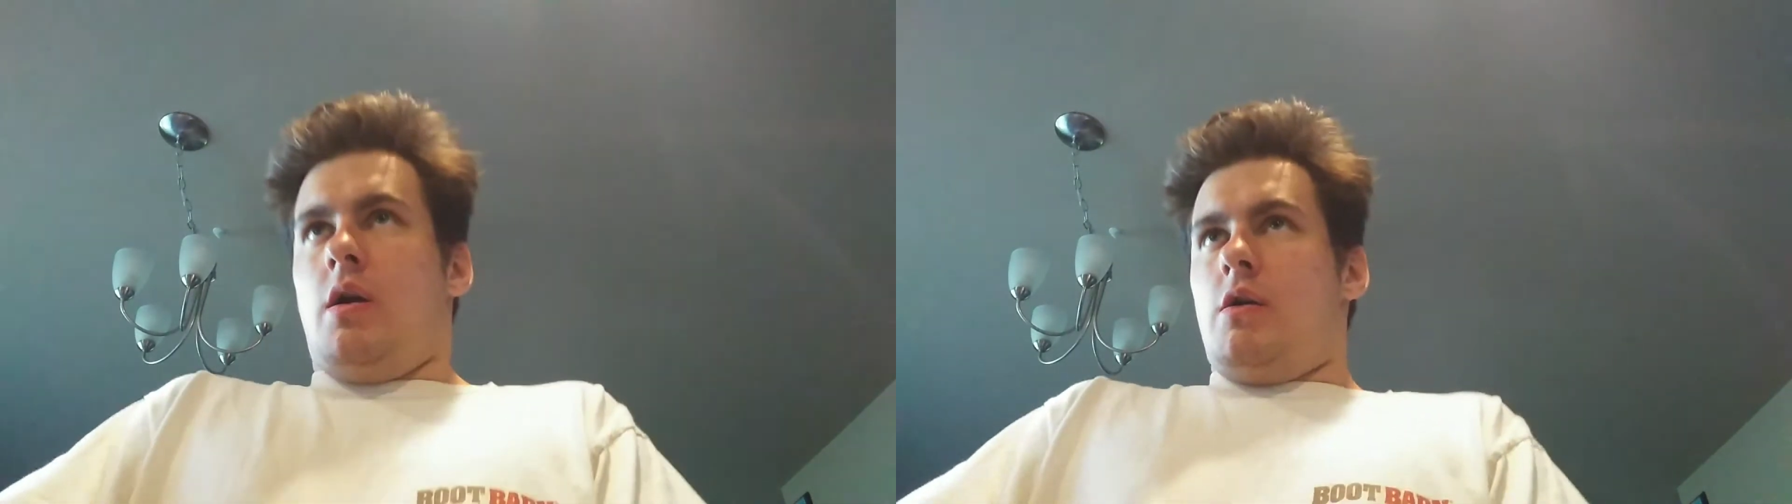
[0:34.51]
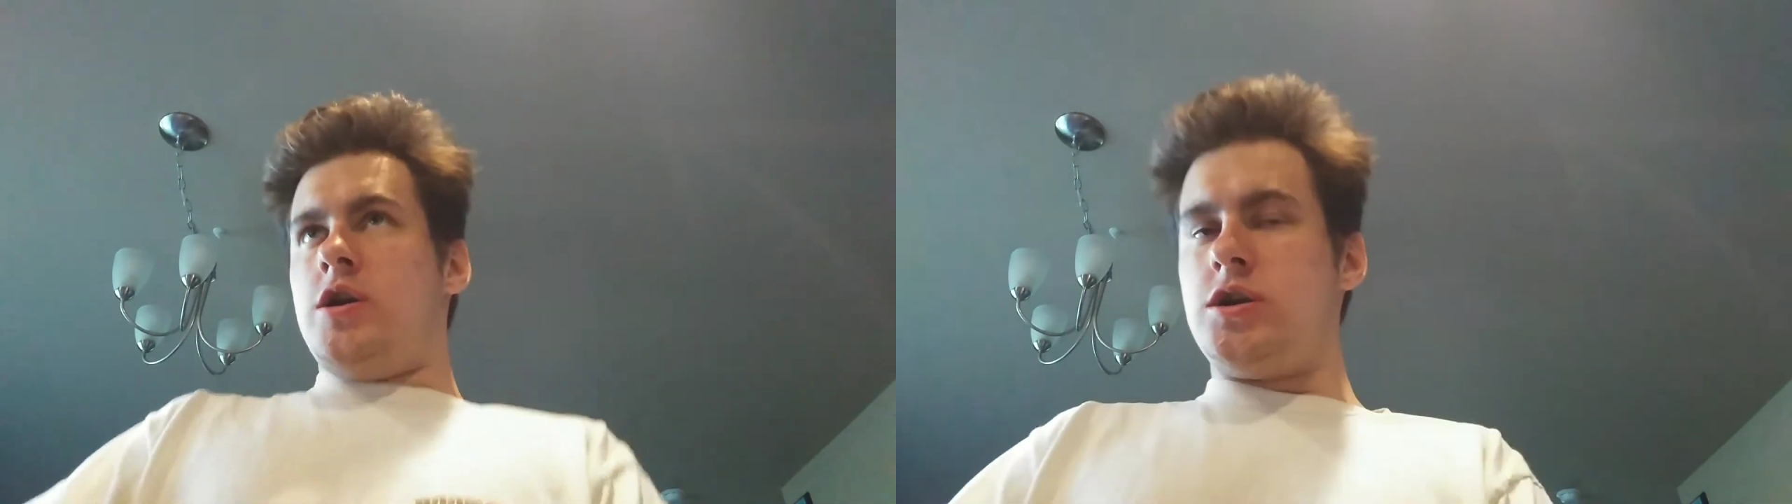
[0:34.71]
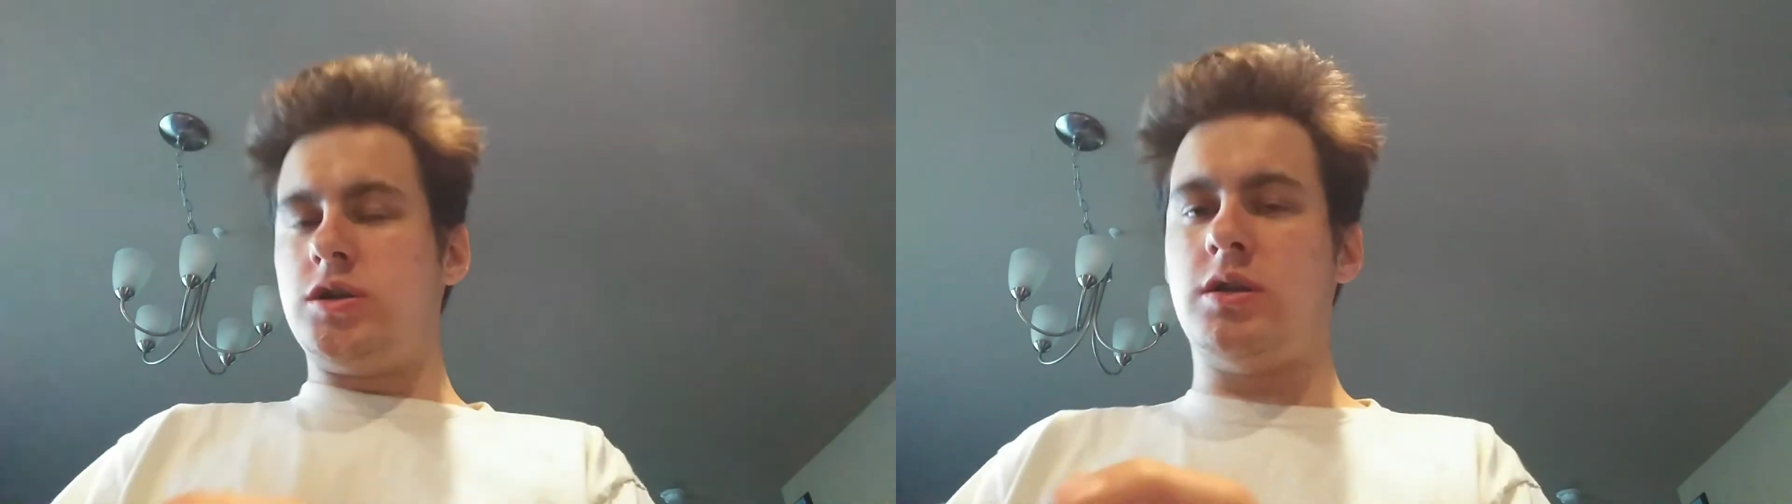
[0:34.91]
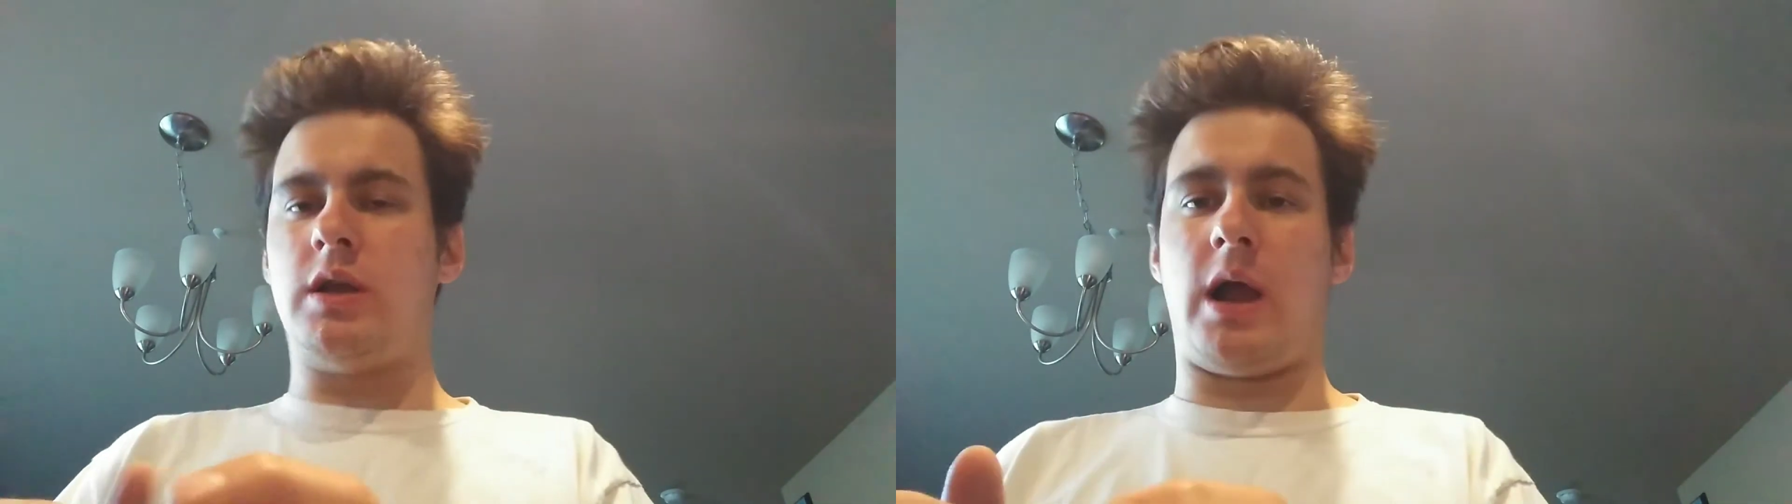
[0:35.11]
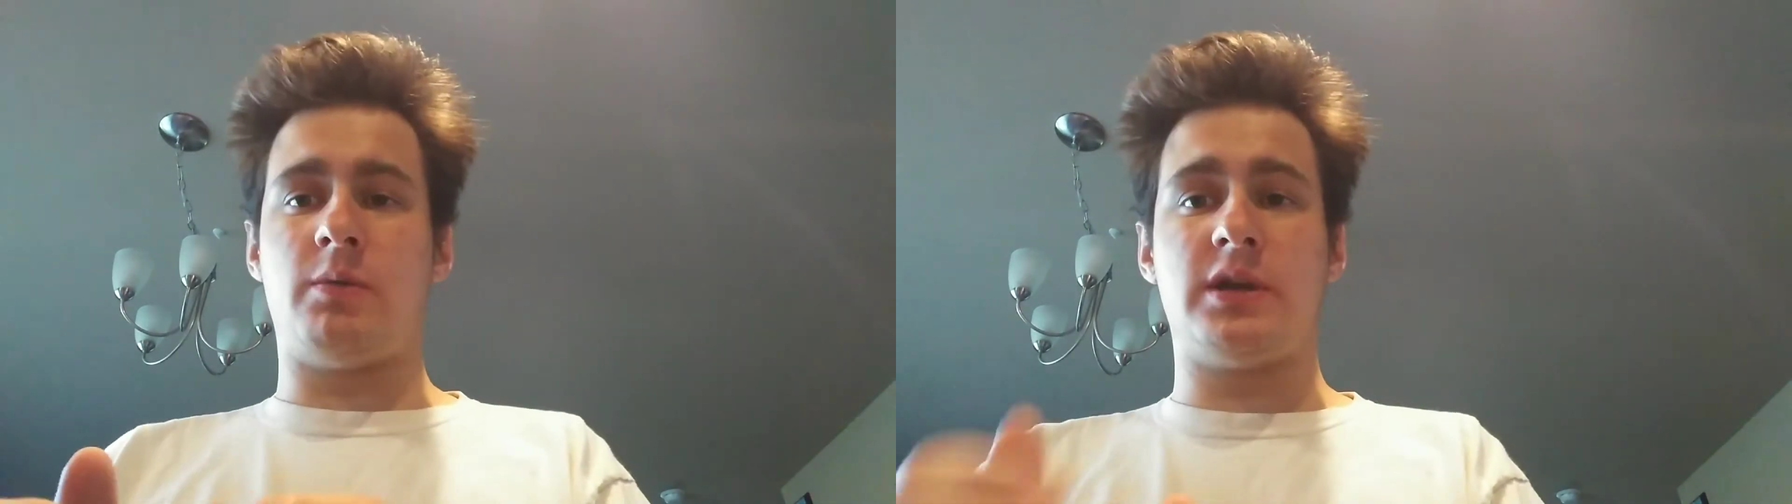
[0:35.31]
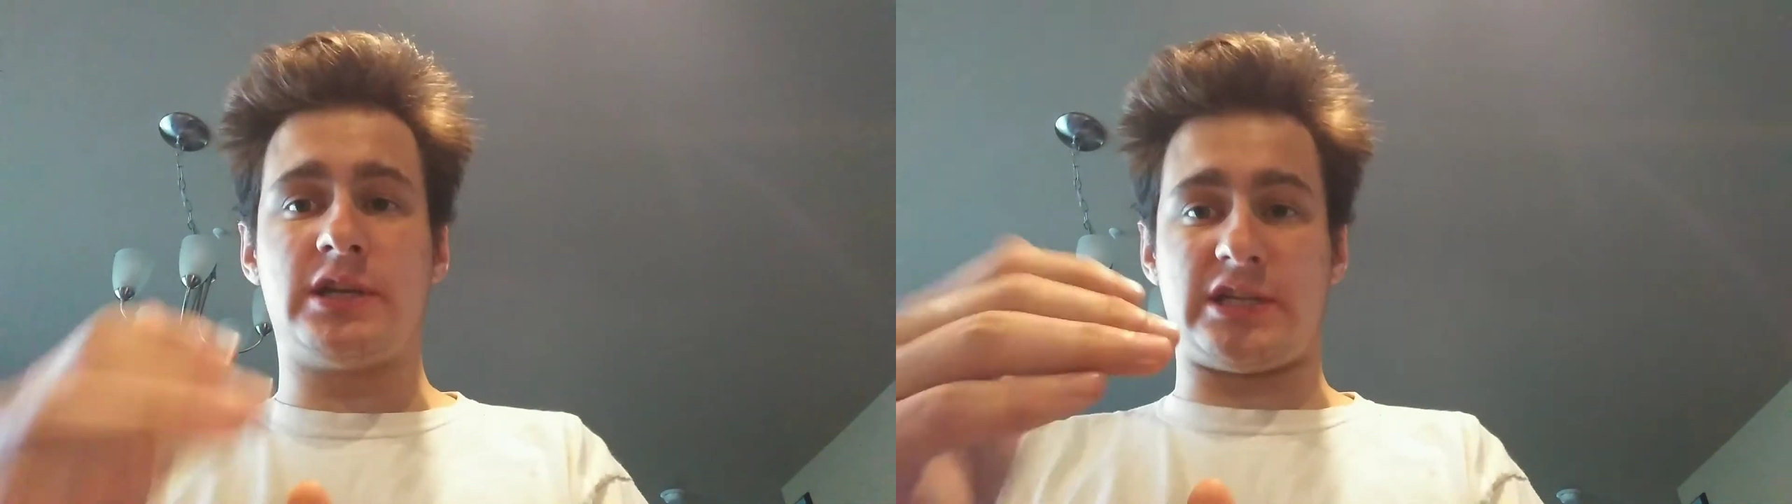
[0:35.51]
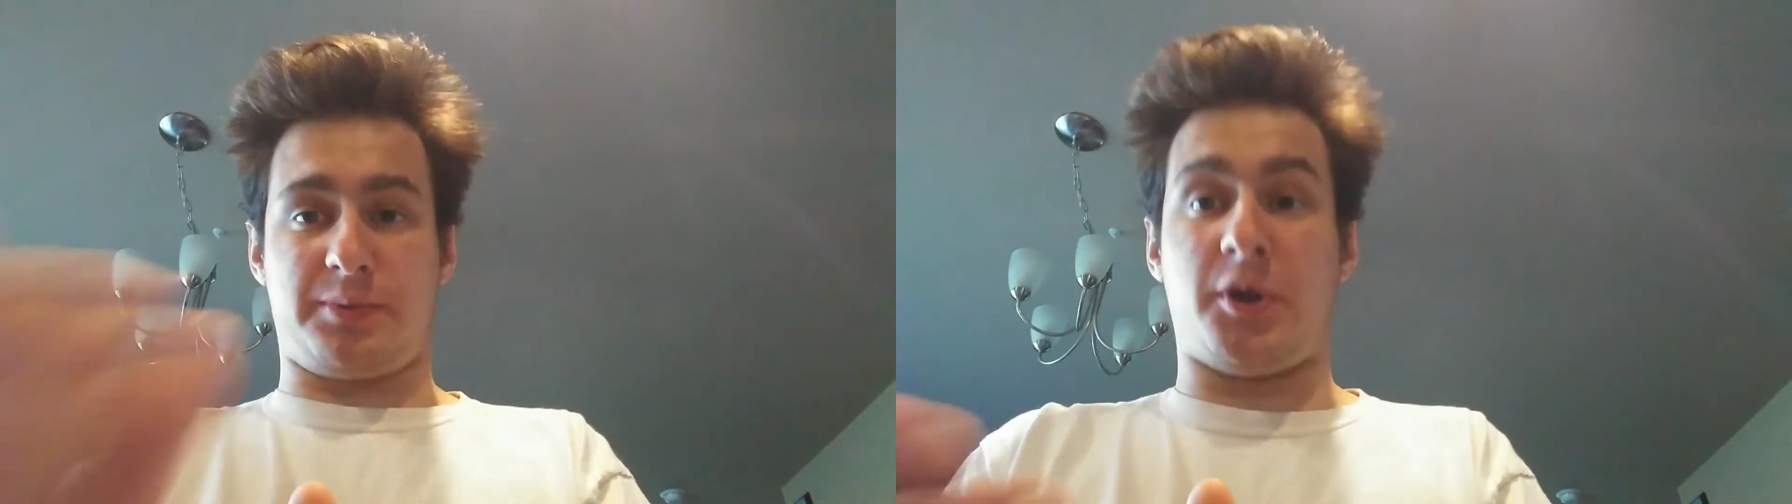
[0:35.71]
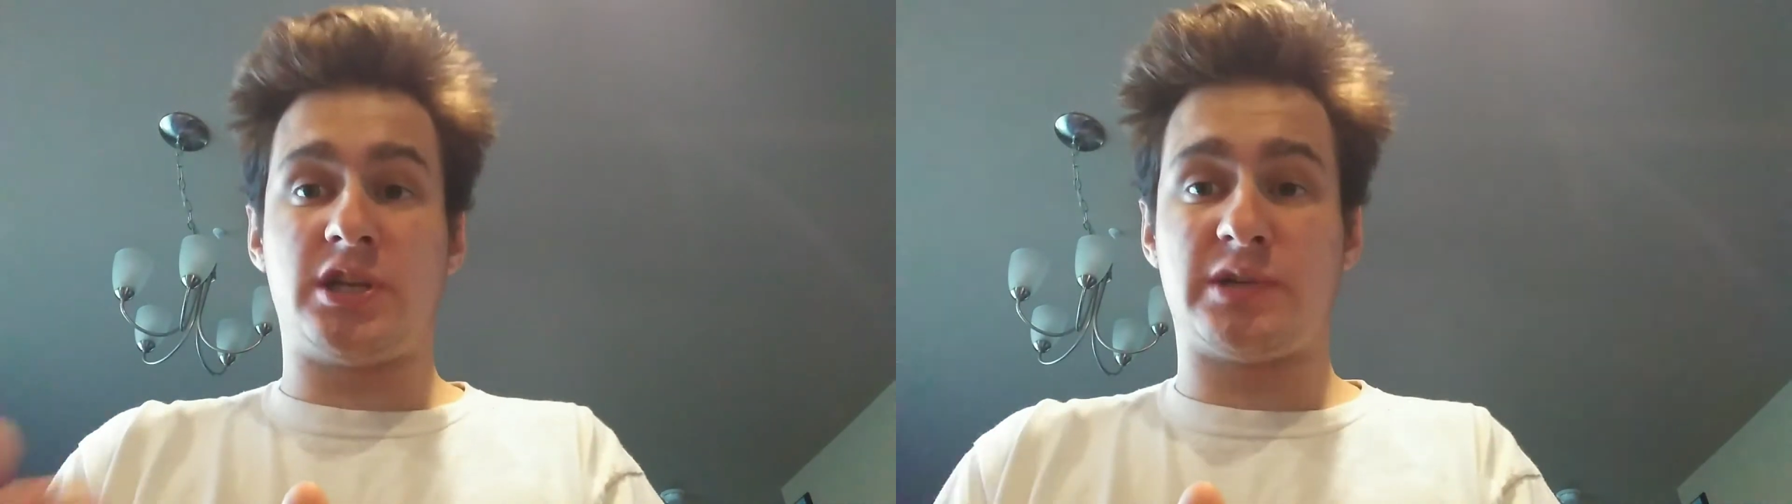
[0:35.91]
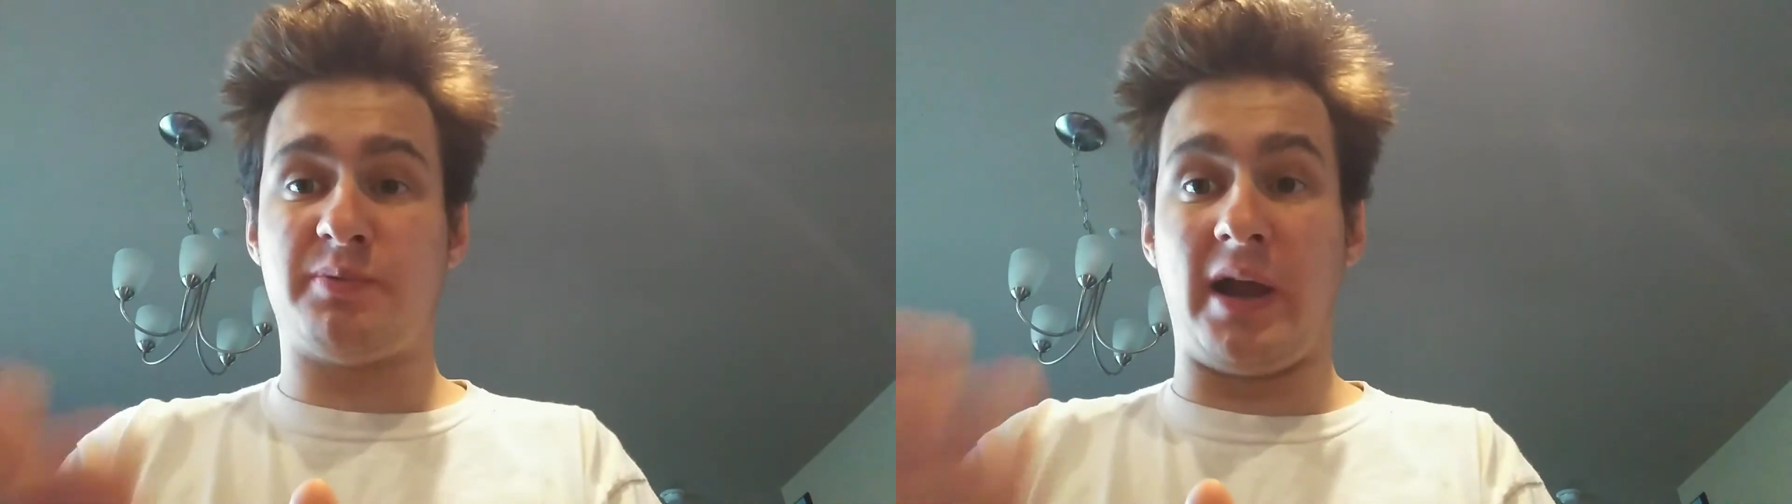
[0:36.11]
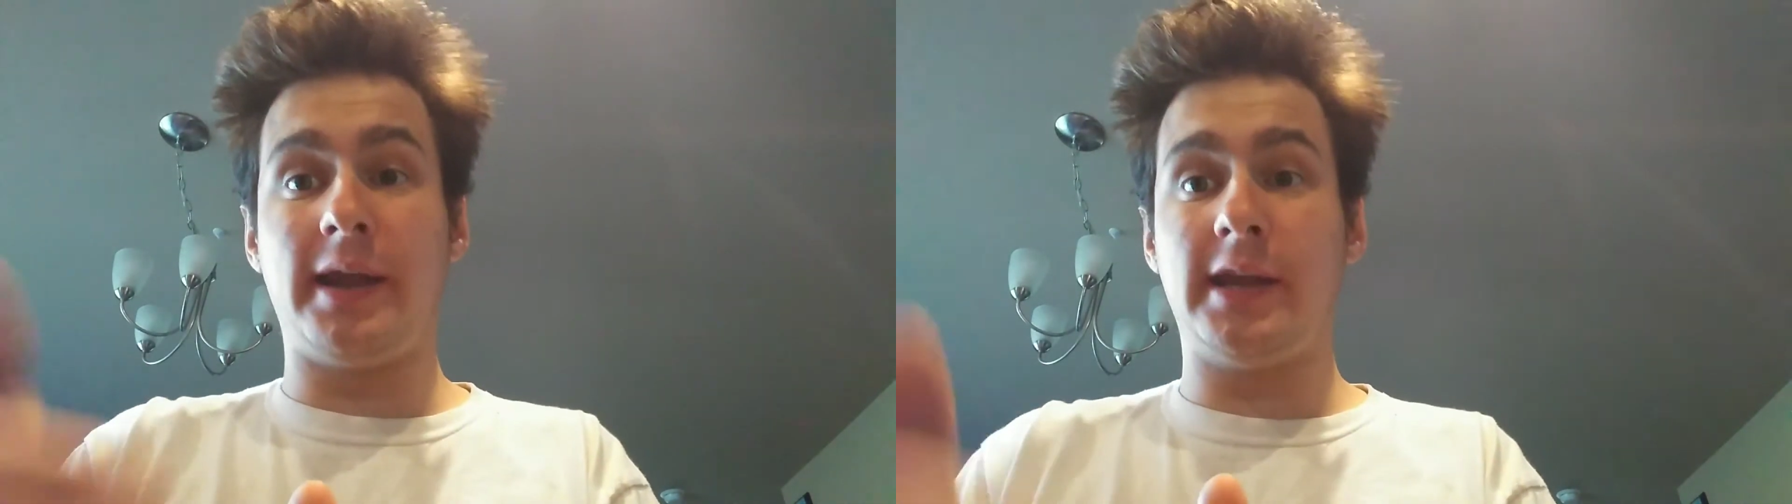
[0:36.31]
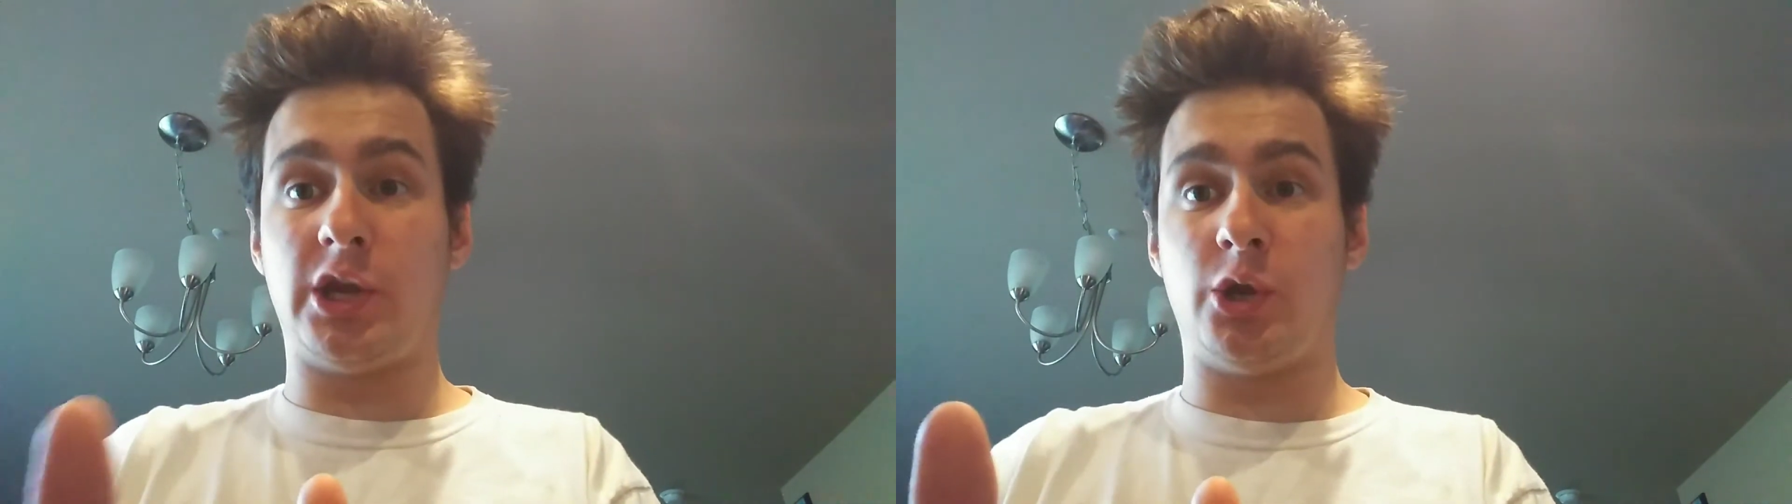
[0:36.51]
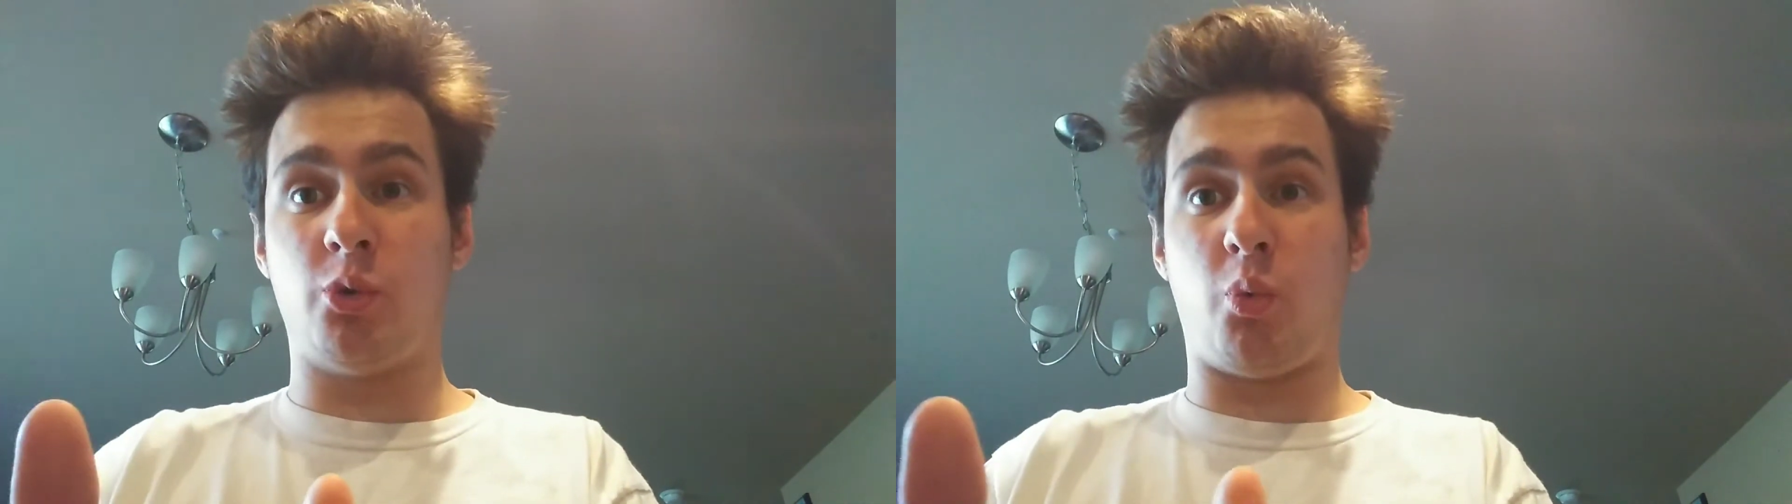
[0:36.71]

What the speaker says: And I'm gonna explain you